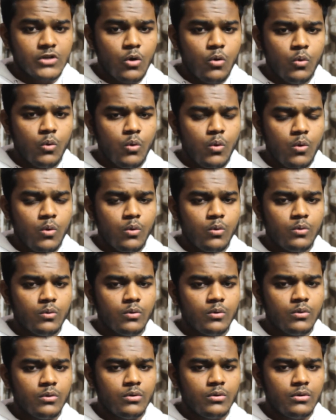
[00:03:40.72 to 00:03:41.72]
Oh.
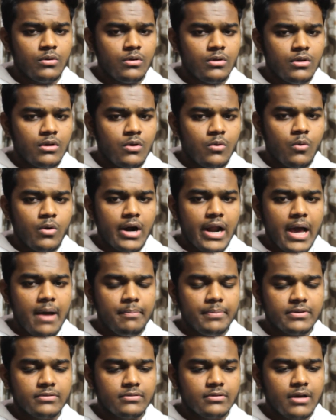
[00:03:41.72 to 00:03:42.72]
What
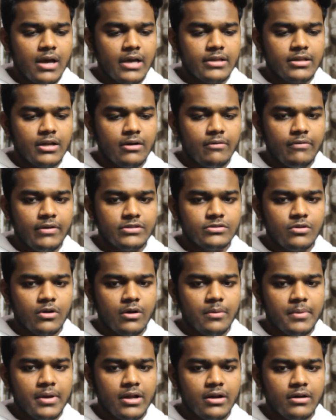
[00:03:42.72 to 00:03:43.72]
happened? I thought it was
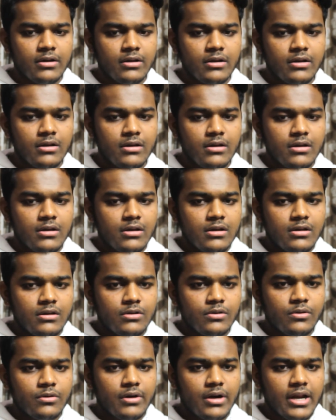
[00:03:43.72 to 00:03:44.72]
gonna be a
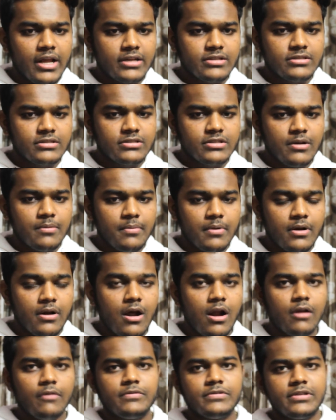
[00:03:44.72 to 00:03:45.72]
good relationship and
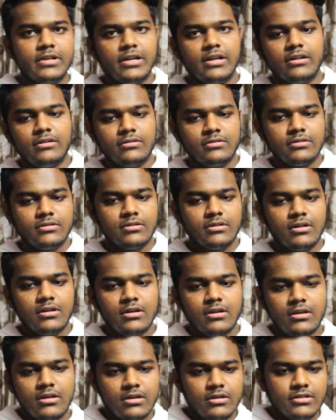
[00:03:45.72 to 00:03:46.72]
all of a sudden
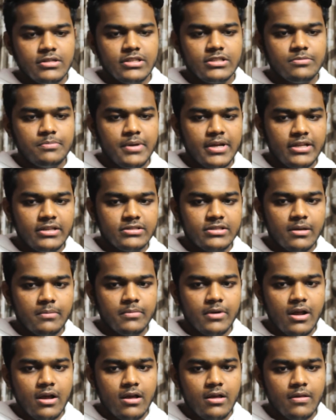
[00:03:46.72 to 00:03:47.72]
she's beating
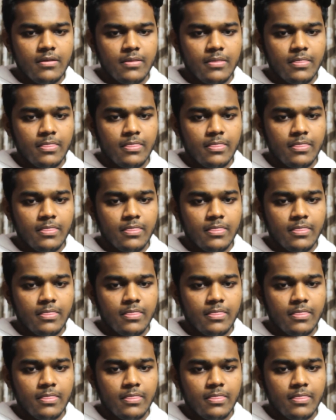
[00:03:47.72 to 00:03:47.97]
SAMRA.